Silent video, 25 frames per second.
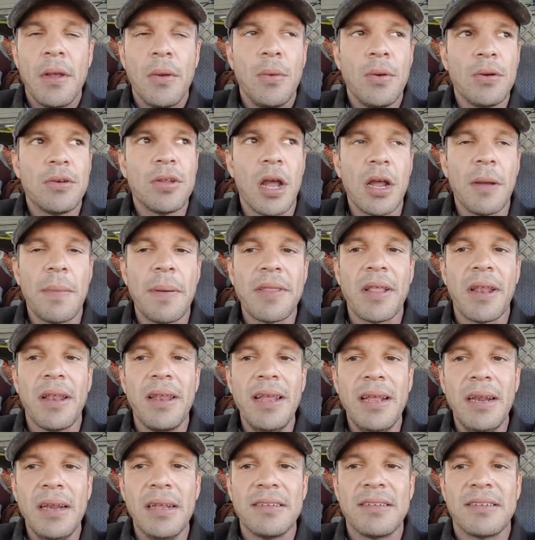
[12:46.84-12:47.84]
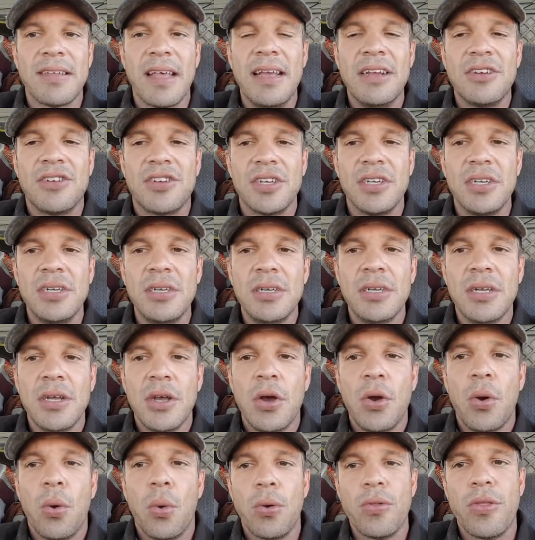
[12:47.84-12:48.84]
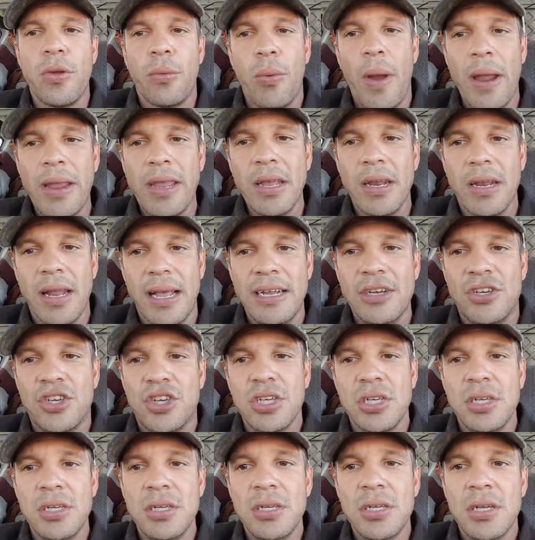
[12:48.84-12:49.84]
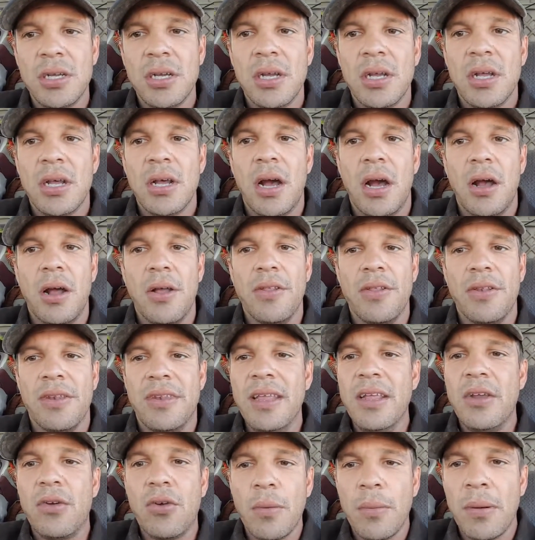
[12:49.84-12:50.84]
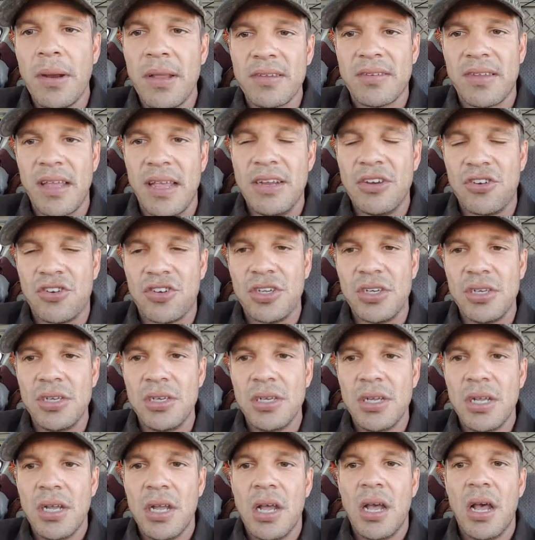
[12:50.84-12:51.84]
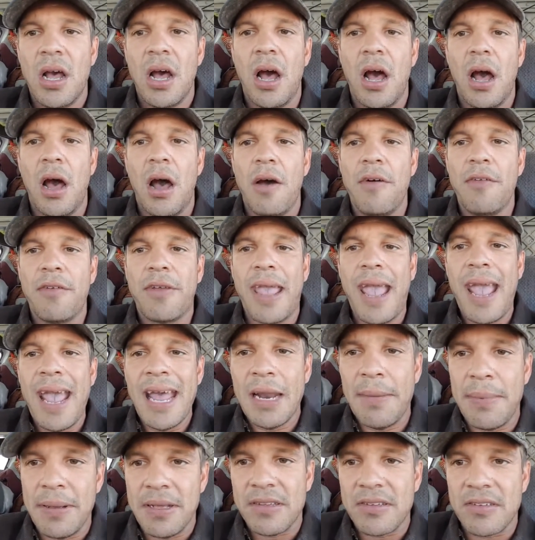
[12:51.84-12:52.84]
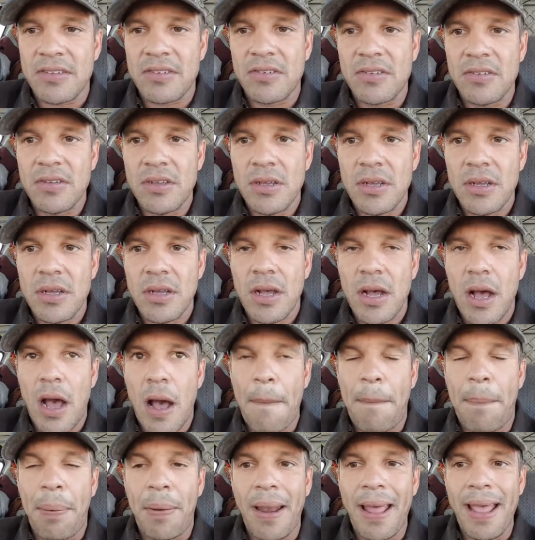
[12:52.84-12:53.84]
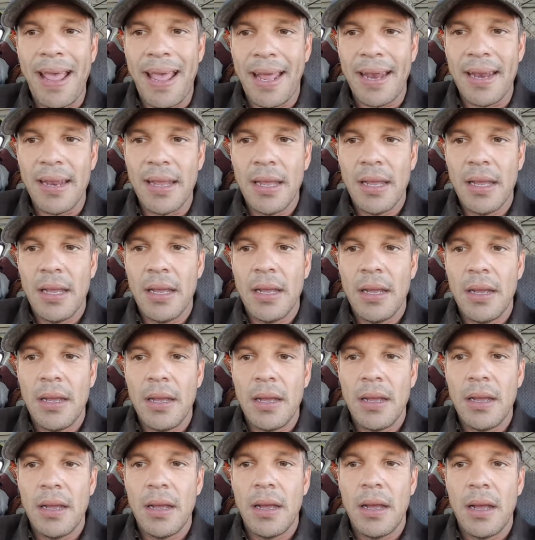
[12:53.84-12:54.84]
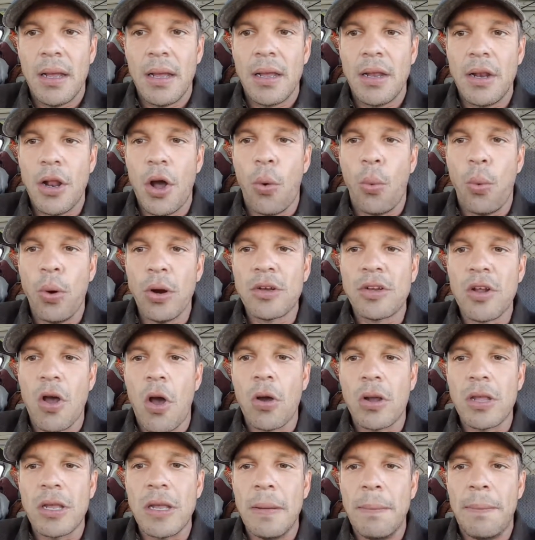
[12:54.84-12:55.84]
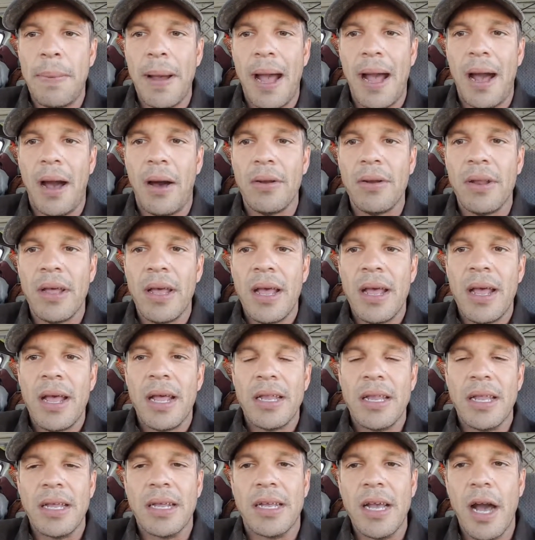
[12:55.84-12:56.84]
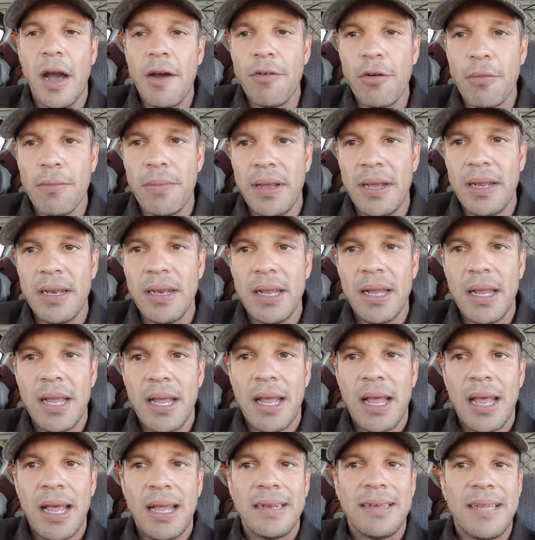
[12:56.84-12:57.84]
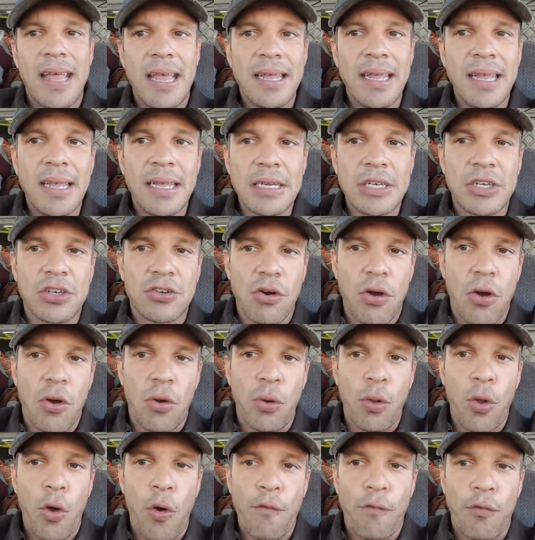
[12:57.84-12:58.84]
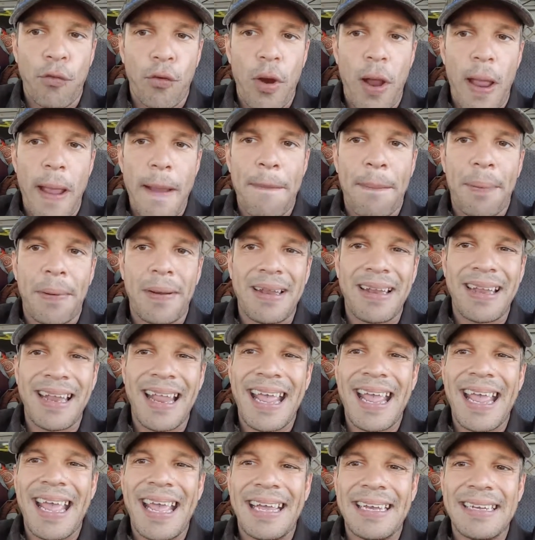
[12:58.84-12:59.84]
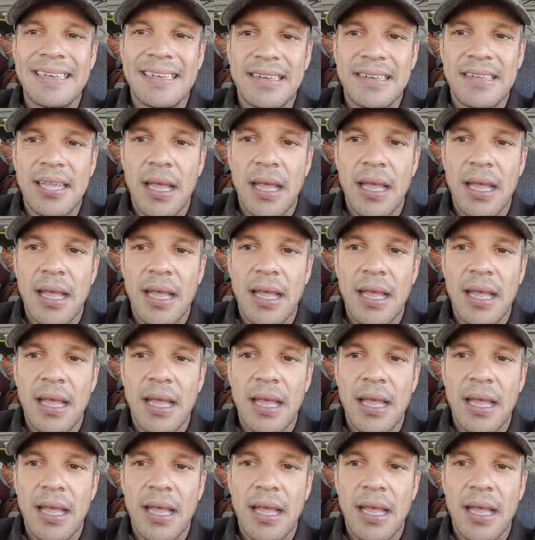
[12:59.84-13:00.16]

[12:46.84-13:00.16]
We're talking about the legalization or the regulation or uh, the decriminalization of cannabis, a plant. You know, we're talking about the government taking control over a plant.